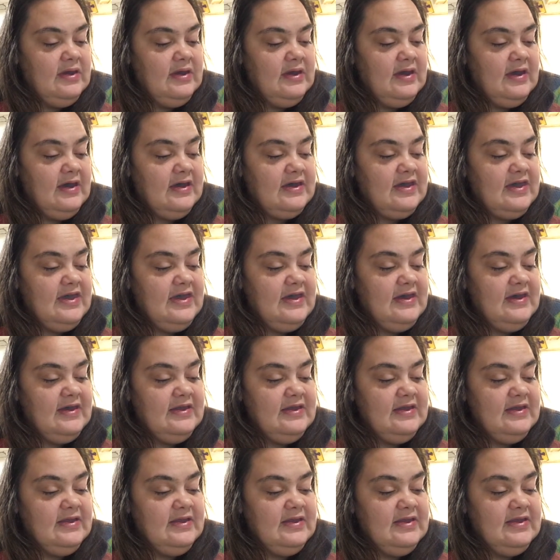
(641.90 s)

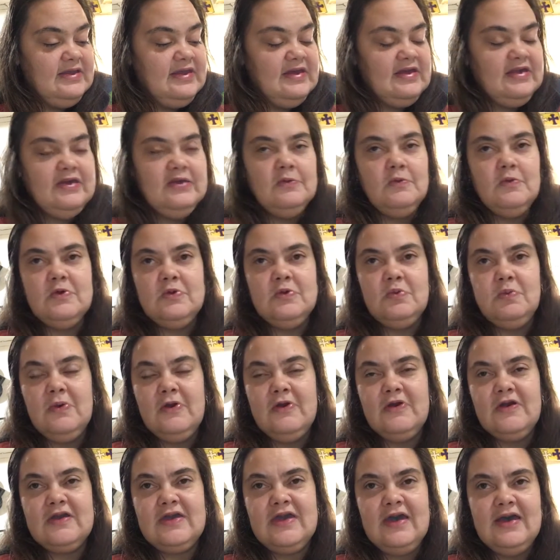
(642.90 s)
Again, dealing with
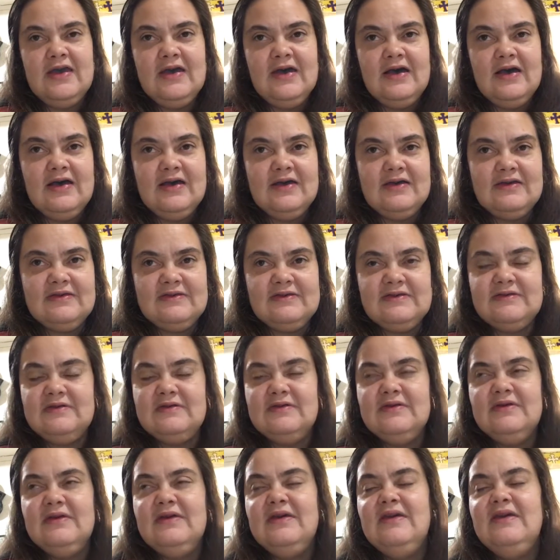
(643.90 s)
work chaos.
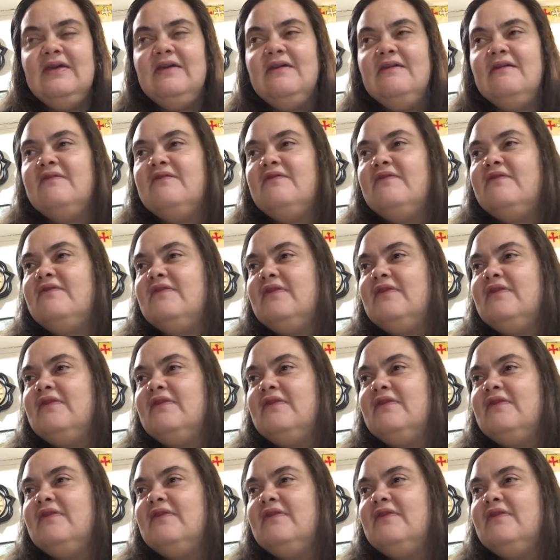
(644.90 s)
If